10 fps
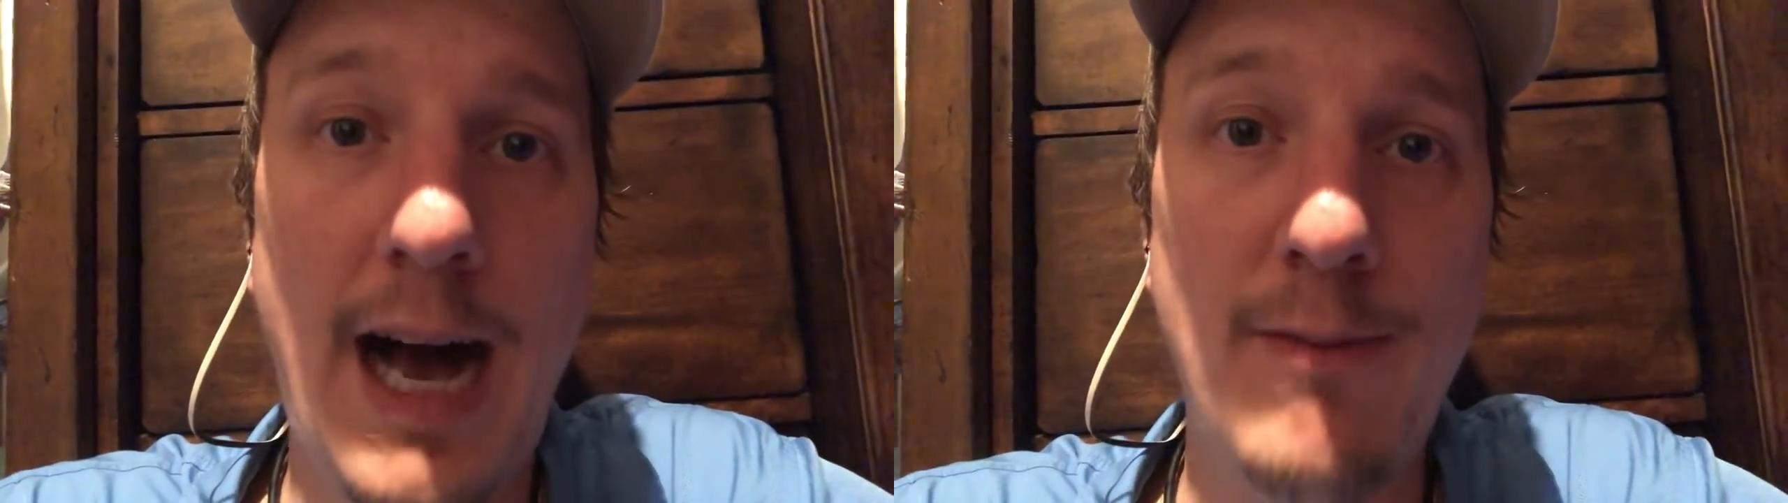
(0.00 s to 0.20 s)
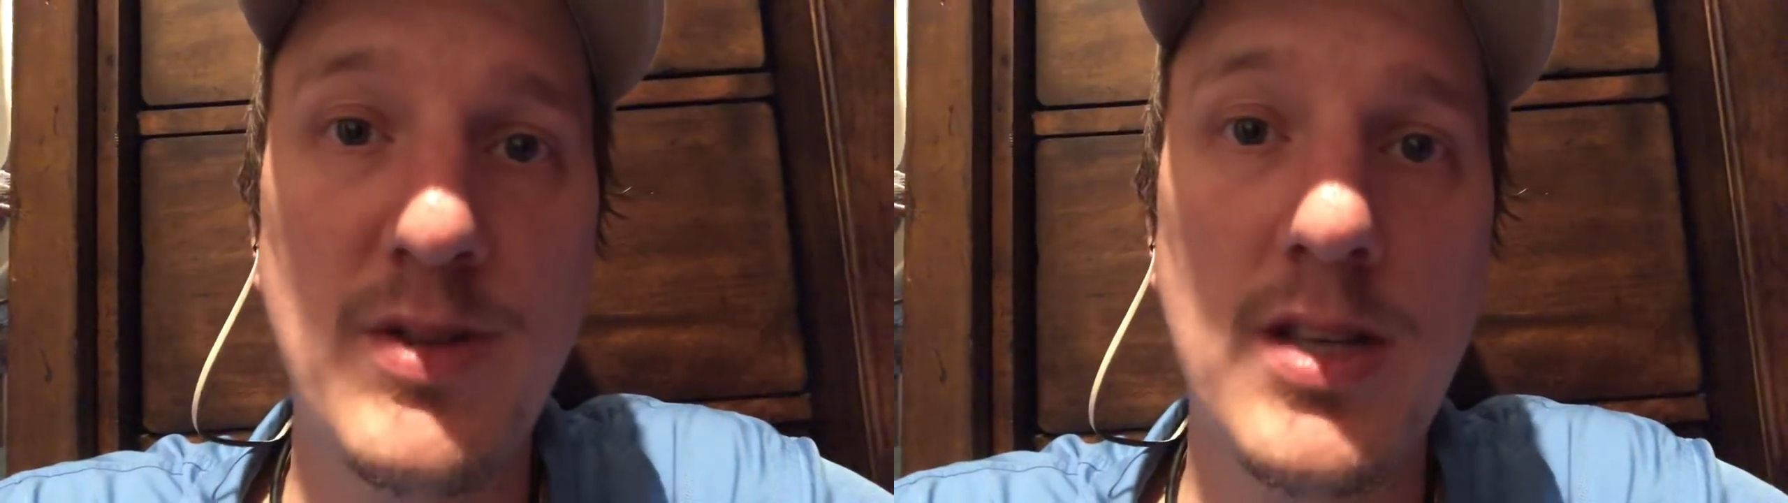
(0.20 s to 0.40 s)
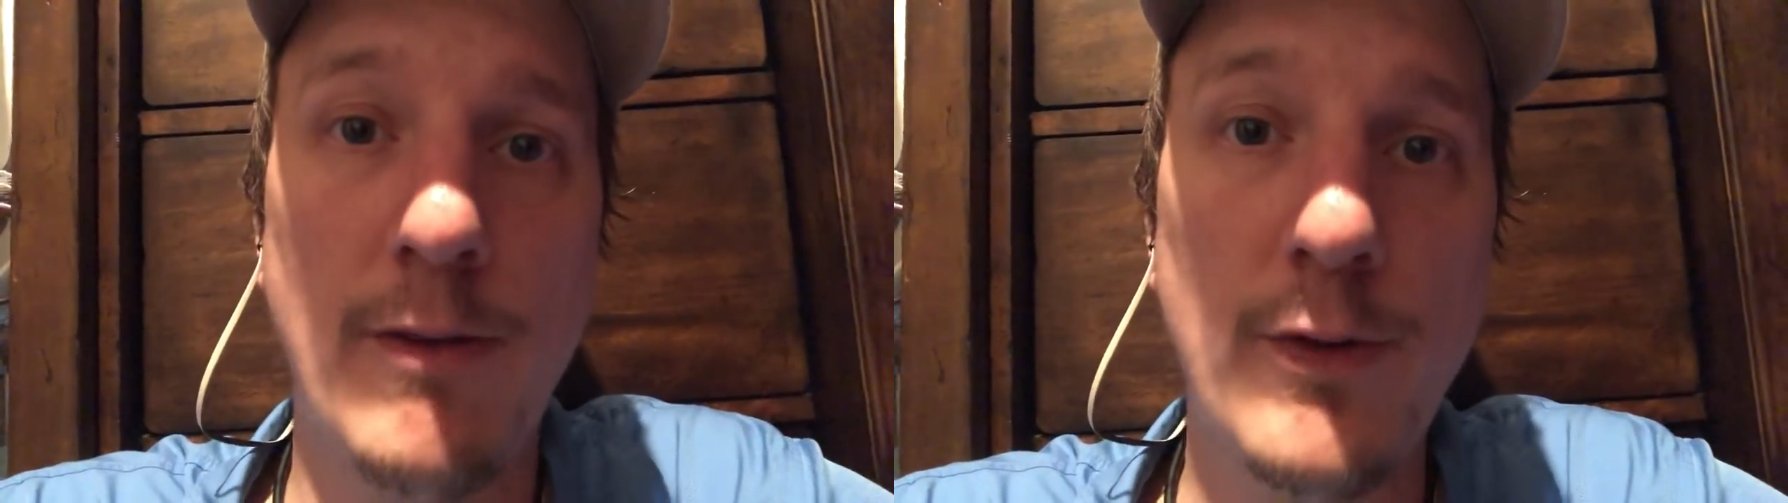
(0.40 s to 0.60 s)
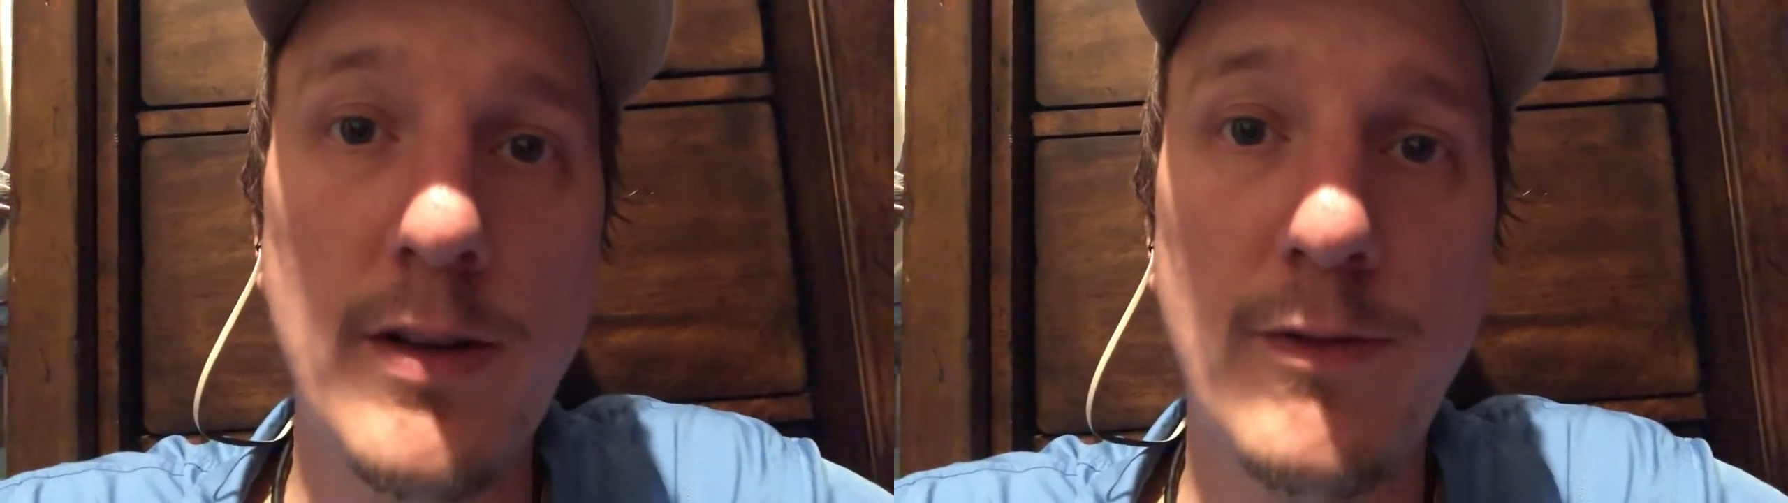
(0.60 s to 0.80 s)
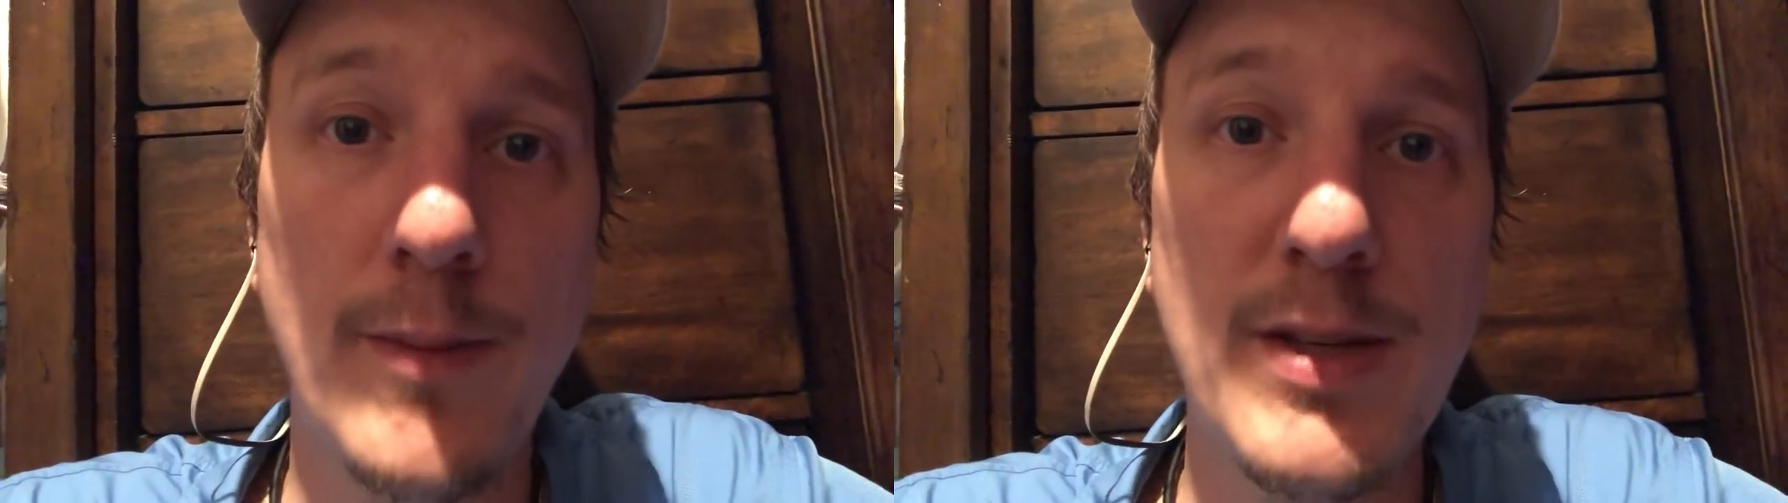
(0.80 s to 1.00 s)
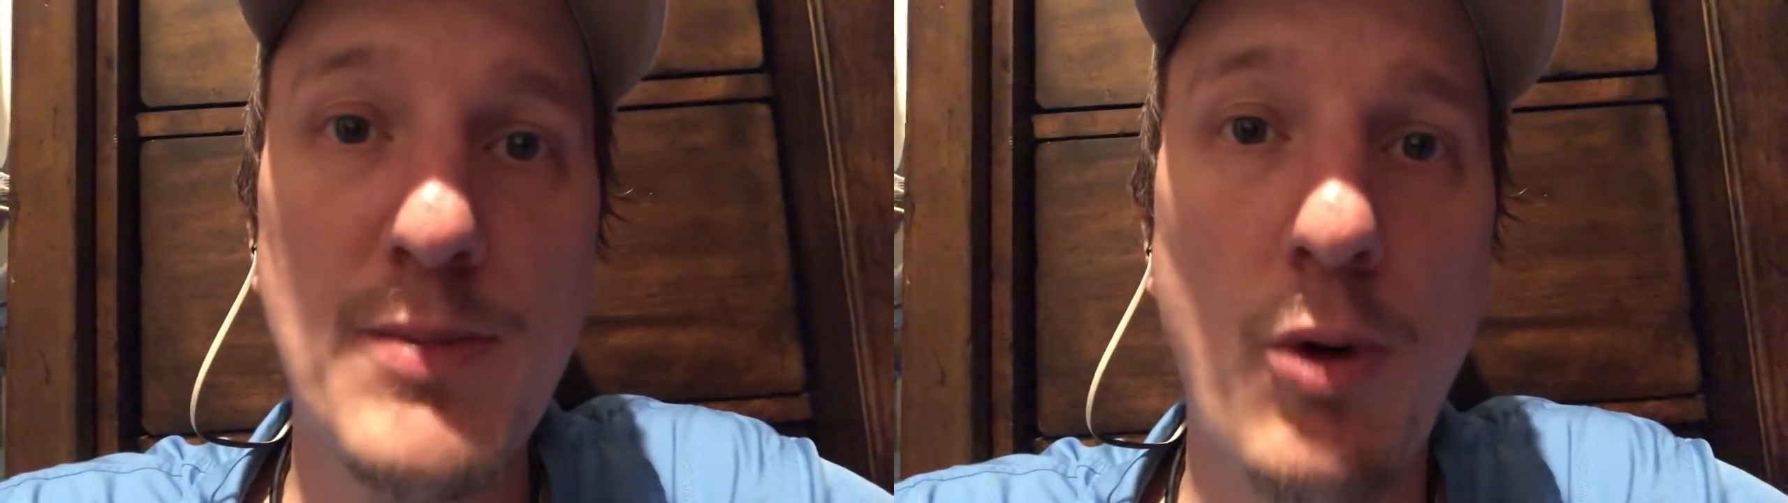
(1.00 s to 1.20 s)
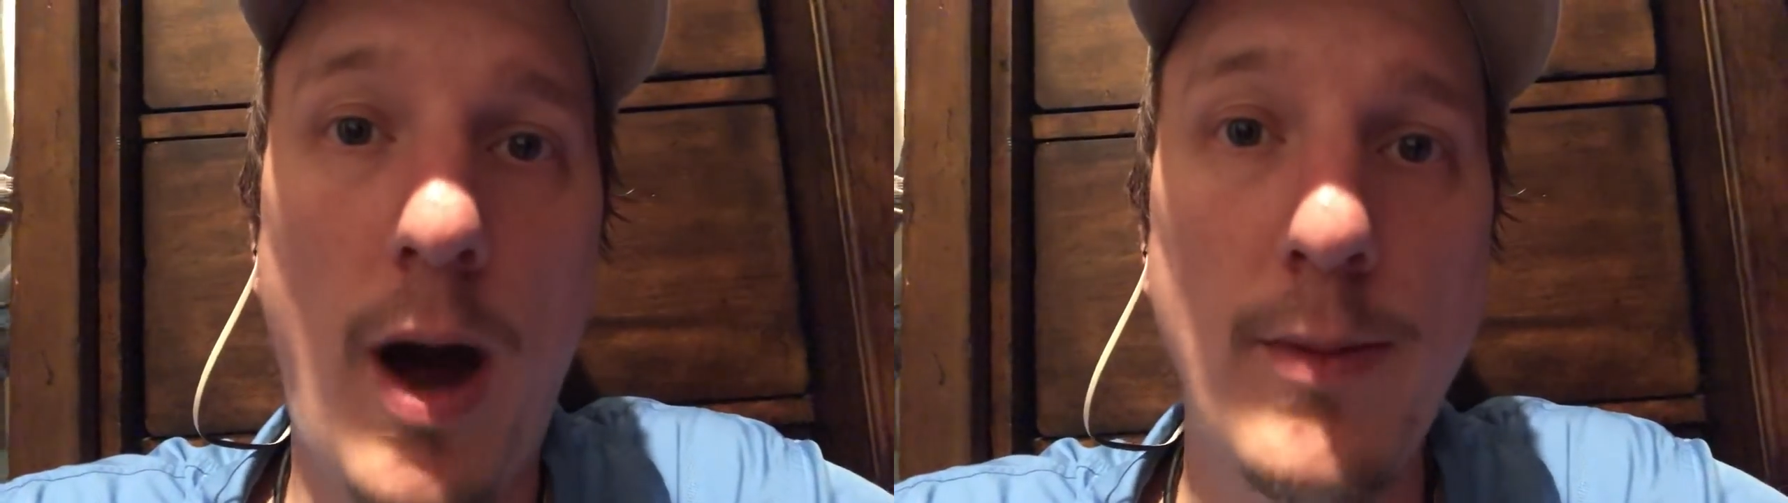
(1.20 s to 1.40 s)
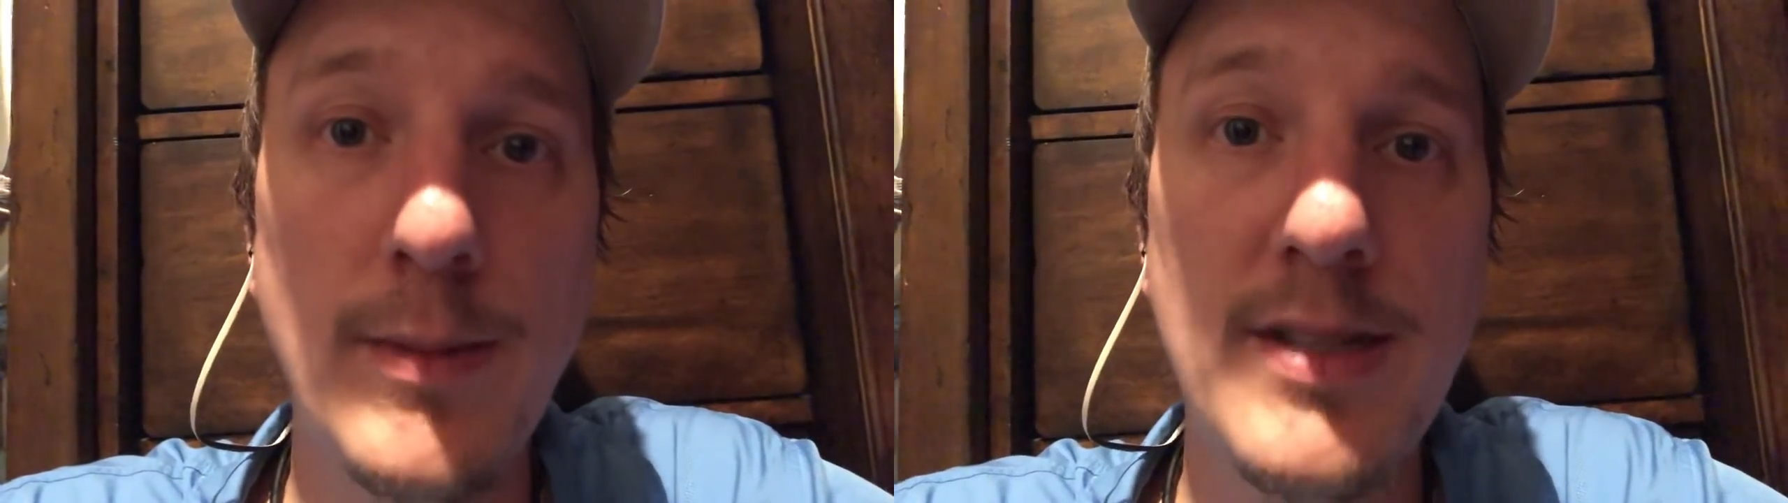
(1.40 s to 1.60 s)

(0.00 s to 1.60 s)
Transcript: I'm suffering from this problem.